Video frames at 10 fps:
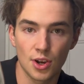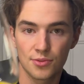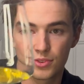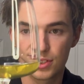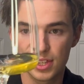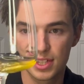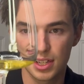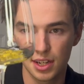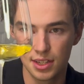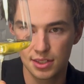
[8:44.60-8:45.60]
off, the
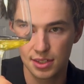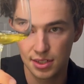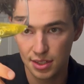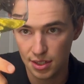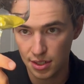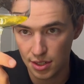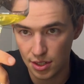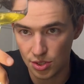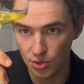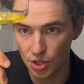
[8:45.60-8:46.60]
sight.
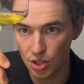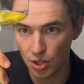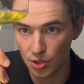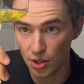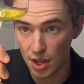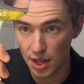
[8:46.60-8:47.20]
So the color.